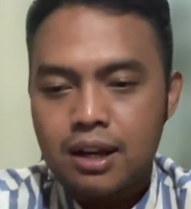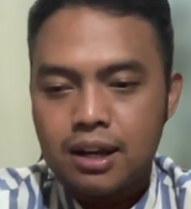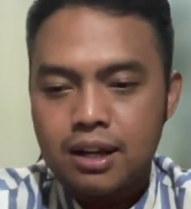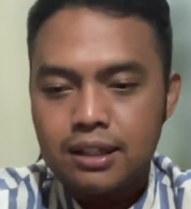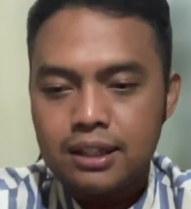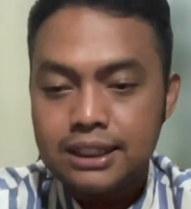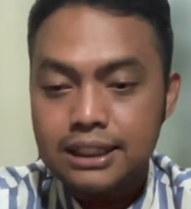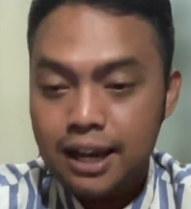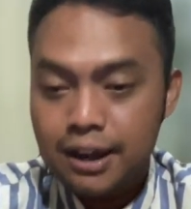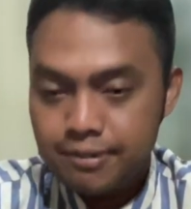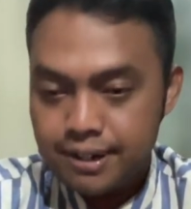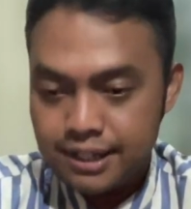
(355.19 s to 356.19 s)
this guy
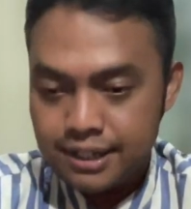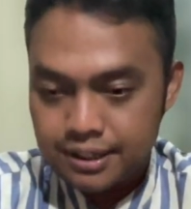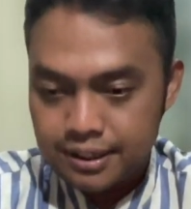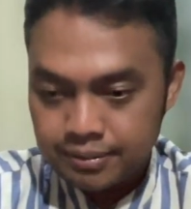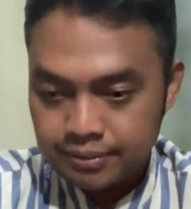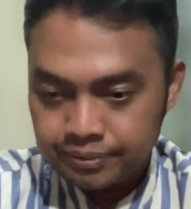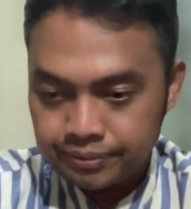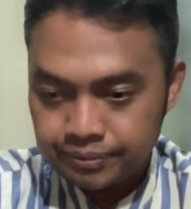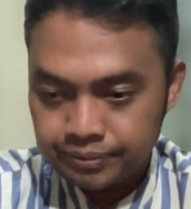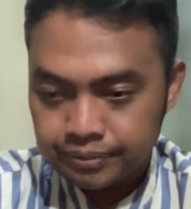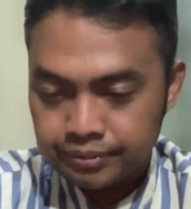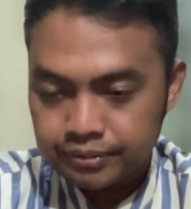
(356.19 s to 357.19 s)
over here
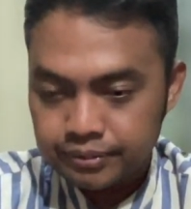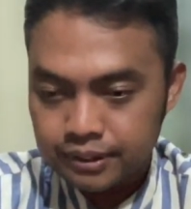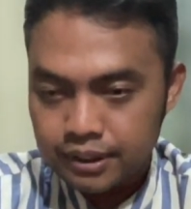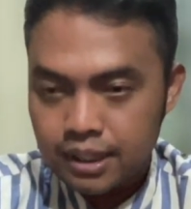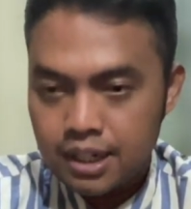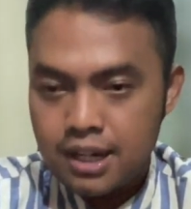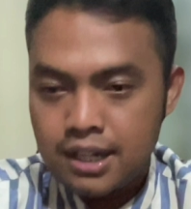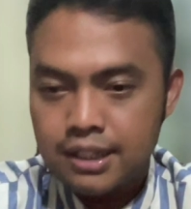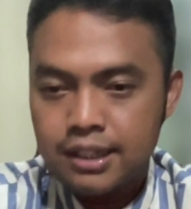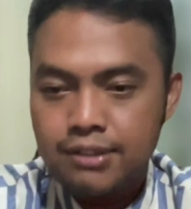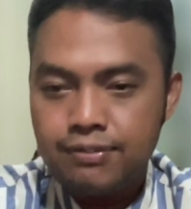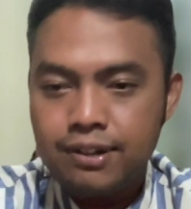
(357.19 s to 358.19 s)

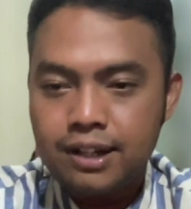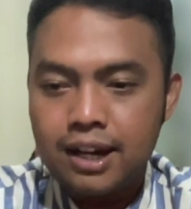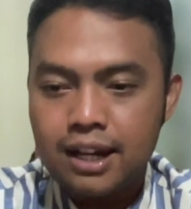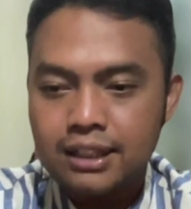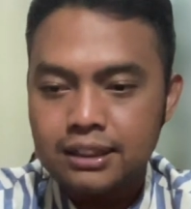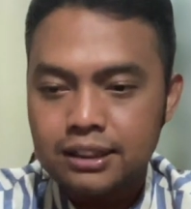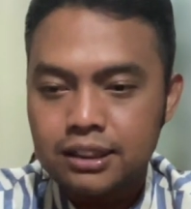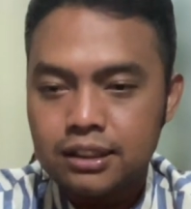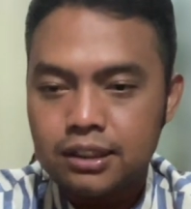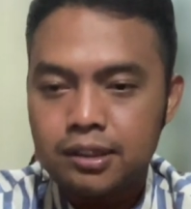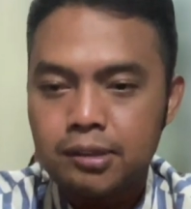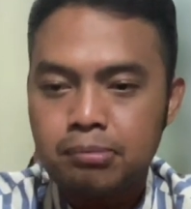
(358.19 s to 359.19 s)
giving us
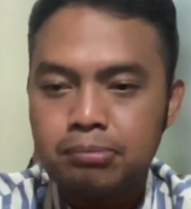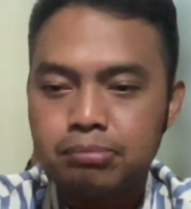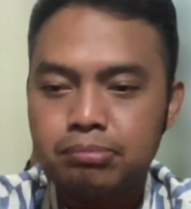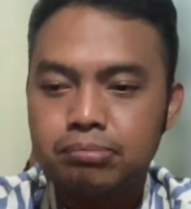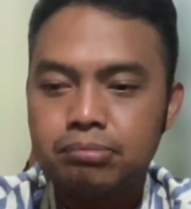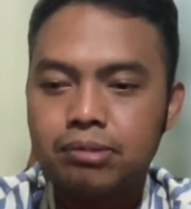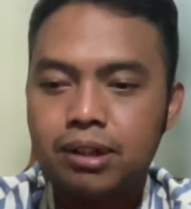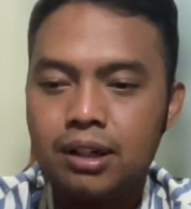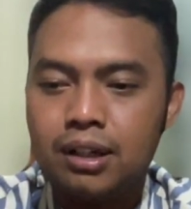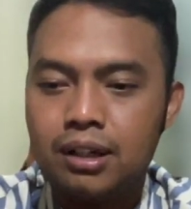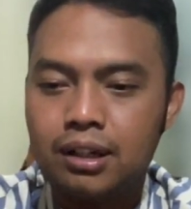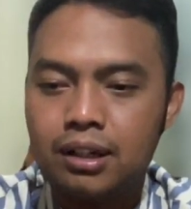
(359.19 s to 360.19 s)
the
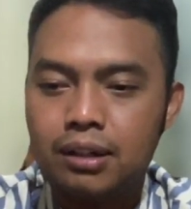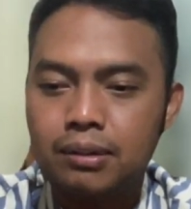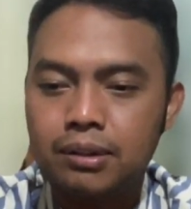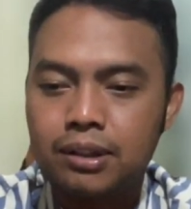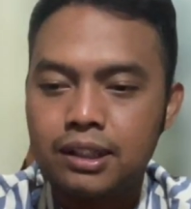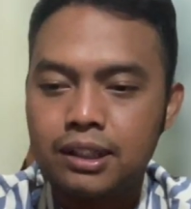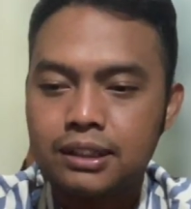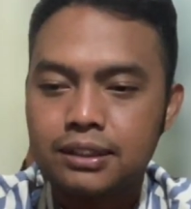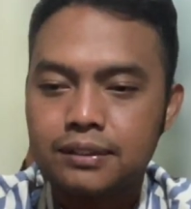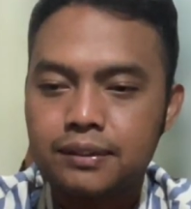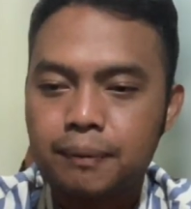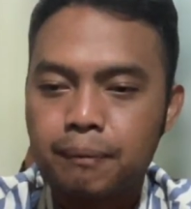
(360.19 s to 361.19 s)
we call it
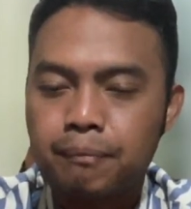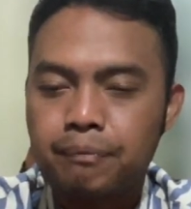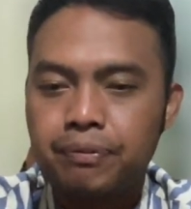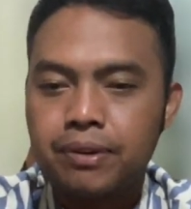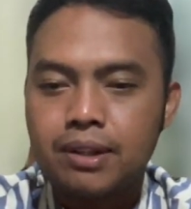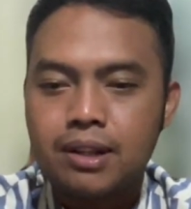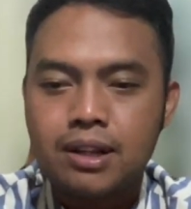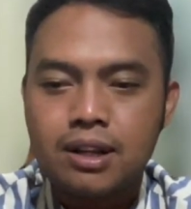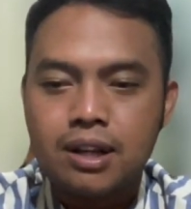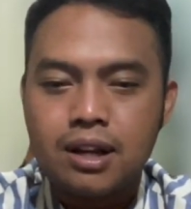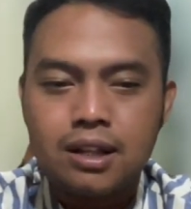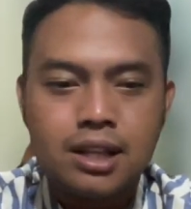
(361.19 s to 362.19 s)

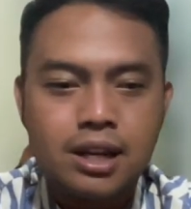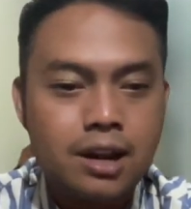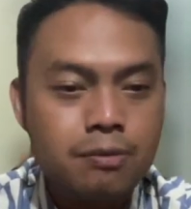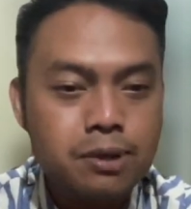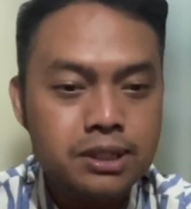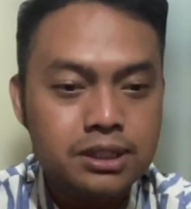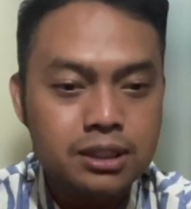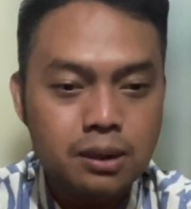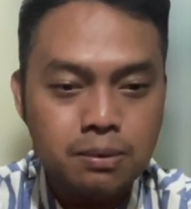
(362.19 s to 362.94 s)
the definition of